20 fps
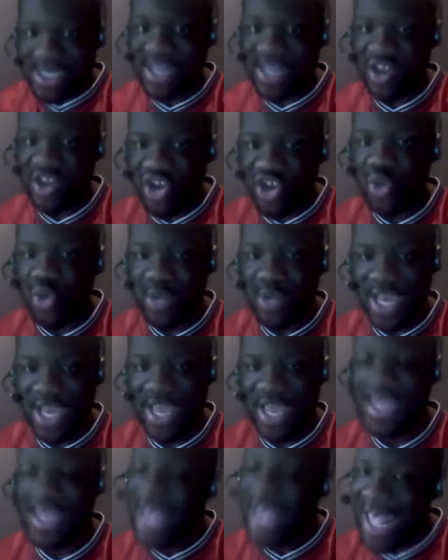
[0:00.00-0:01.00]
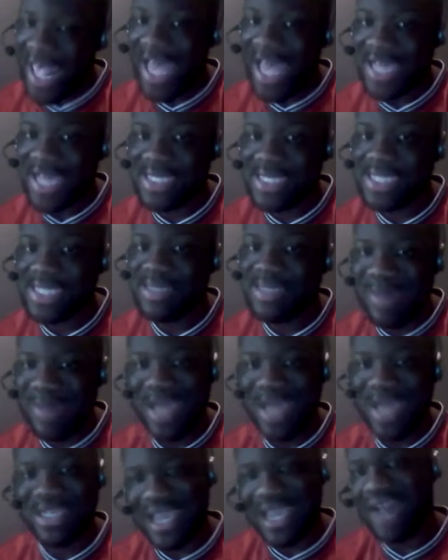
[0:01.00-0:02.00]
New Day as the
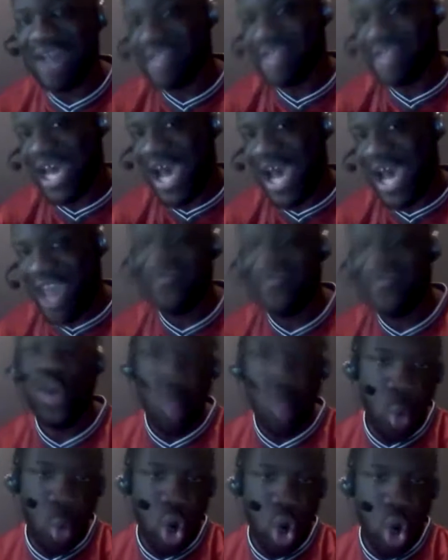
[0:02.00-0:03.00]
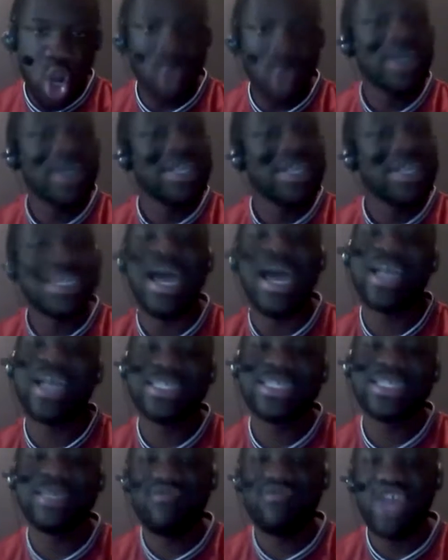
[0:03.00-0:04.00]
SmackDown Live World Tag
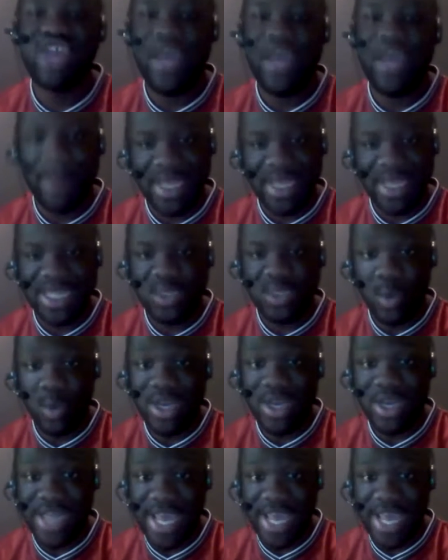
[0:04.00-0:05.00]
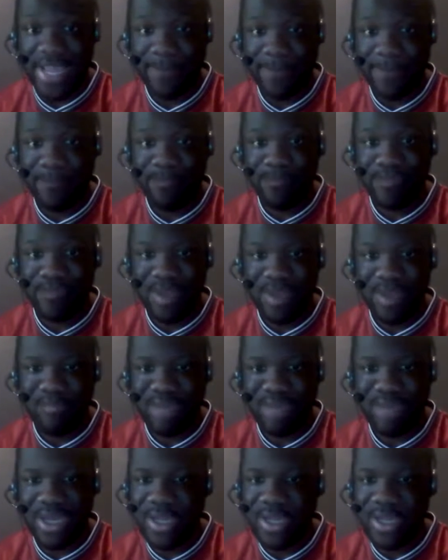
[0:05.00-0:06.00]
Team Champions one day.
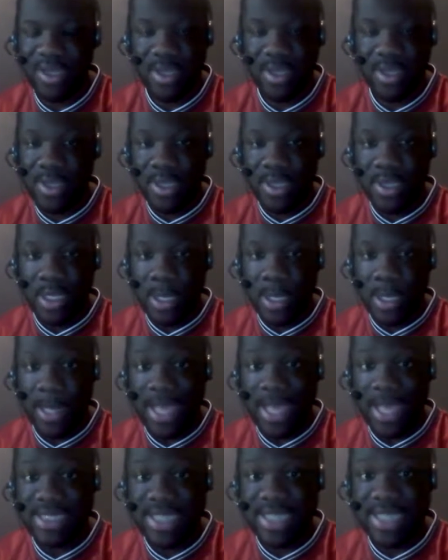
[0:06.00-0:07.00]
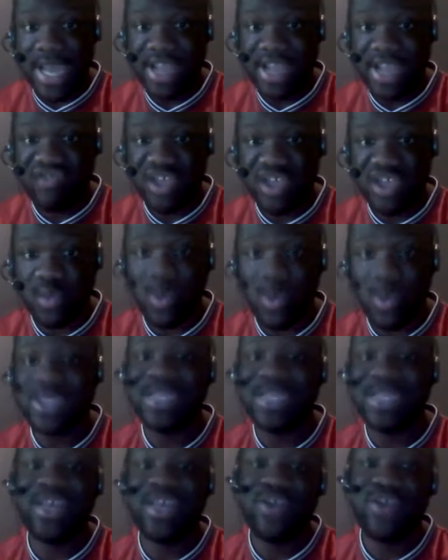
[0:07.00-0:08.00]
But last night just wasn't
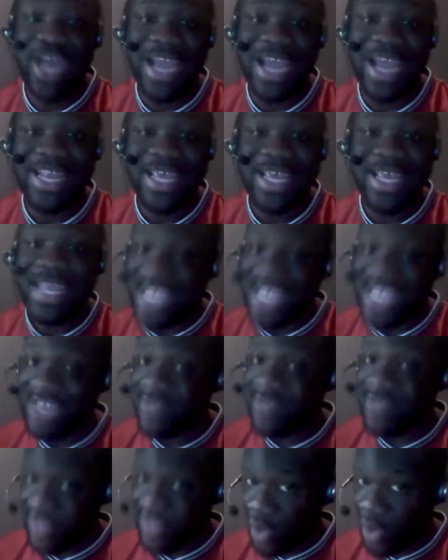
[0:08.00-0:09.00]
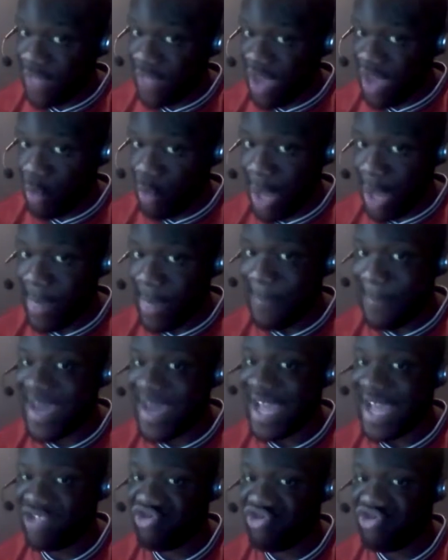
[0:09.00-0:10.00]
their night. Even though they won the
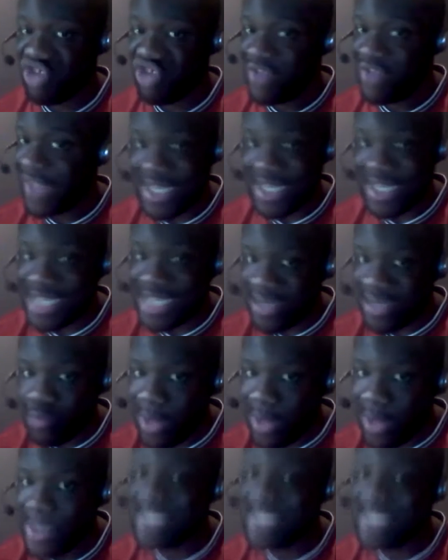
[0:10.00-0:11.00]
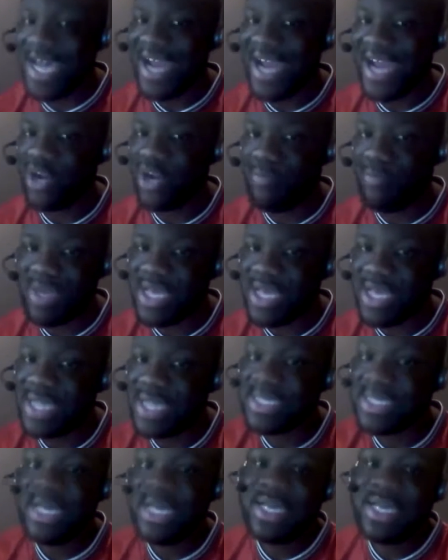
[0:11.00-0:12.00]
match, they didn't win the title, because
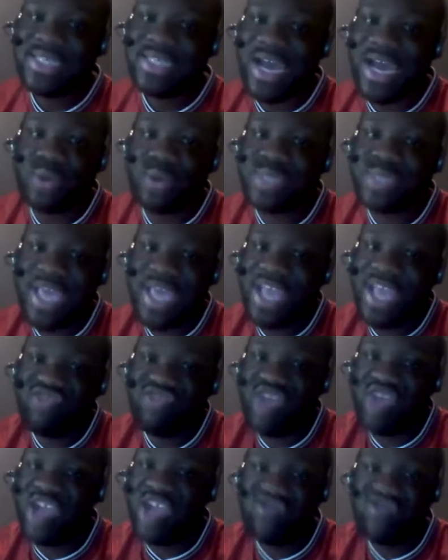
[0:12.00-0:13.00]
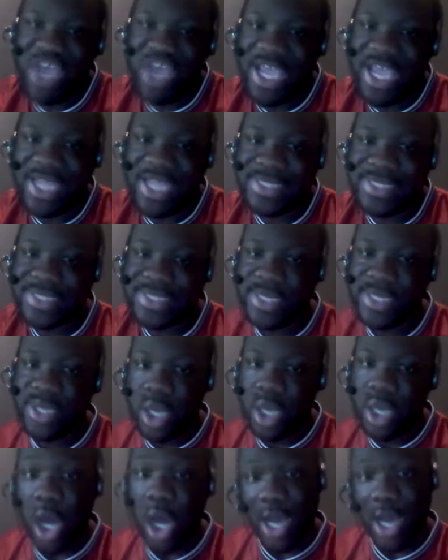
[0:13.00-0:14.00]
titles can't change hands
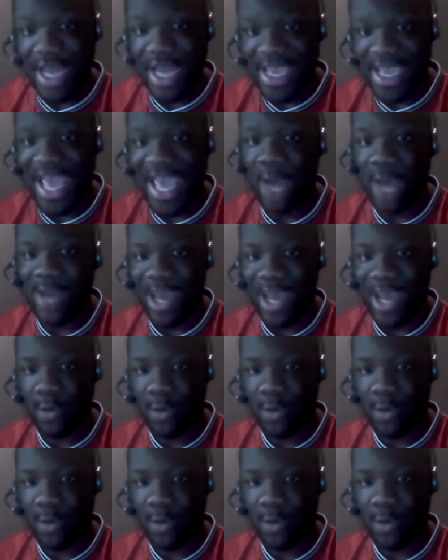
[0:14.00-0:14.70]
on a countout.